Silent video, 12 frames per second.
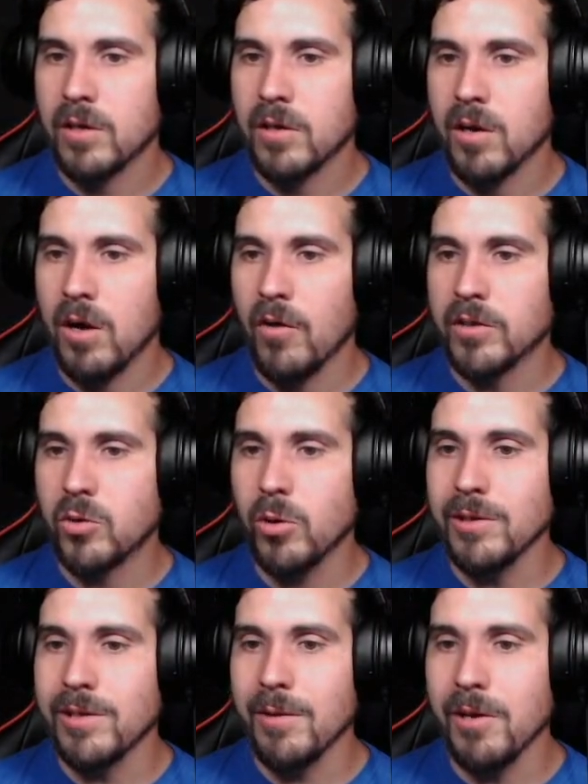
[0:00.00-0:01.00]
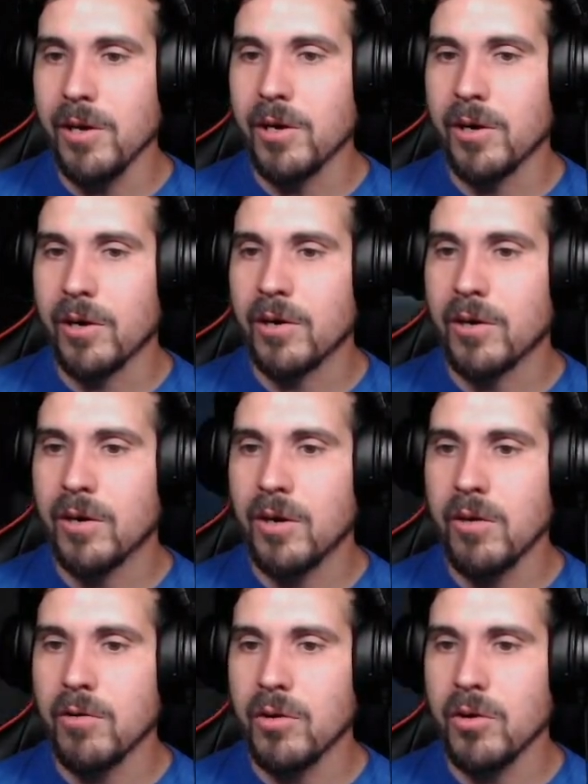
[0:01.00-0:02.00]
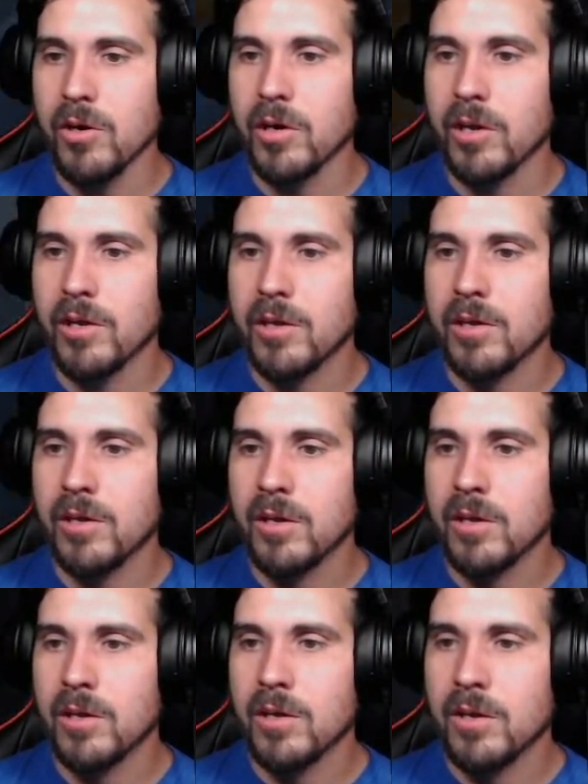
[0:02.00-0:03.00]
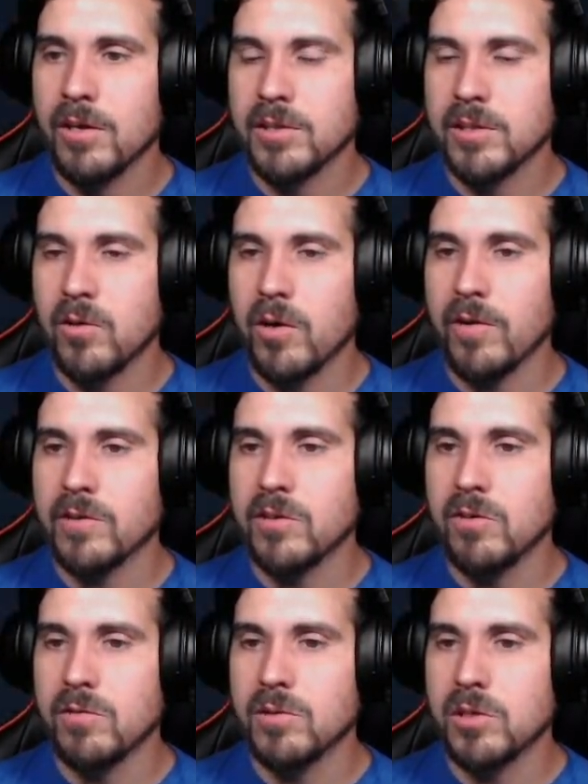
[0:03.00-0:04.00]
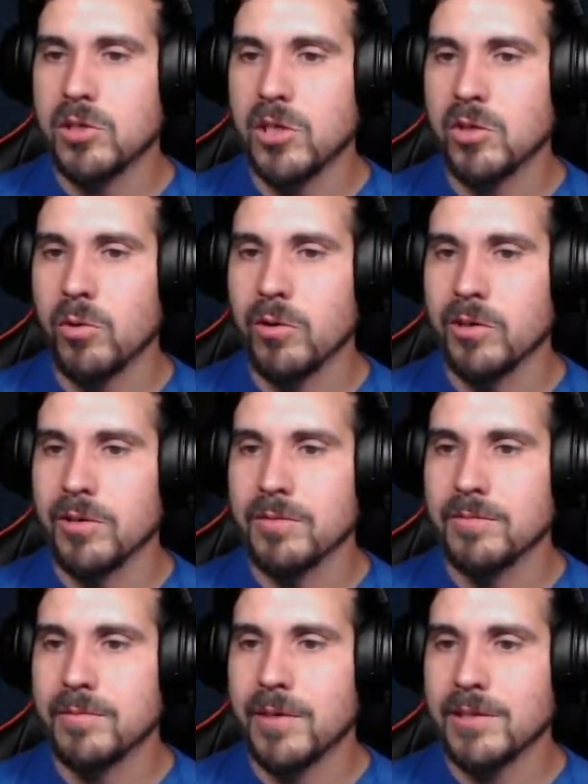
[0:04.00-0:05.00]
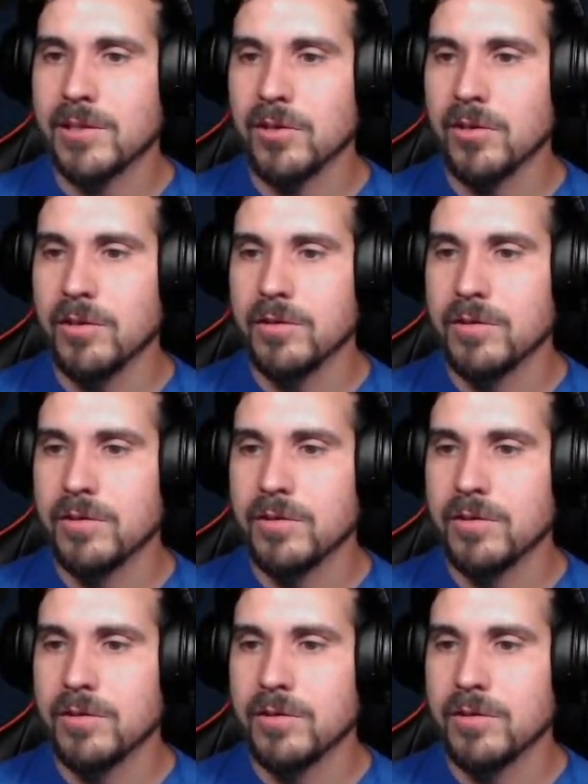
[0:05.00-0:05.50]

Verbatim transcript: Oh, there's a toilet down here. Oh, good. So I don't have to use the shit toilet. That's good.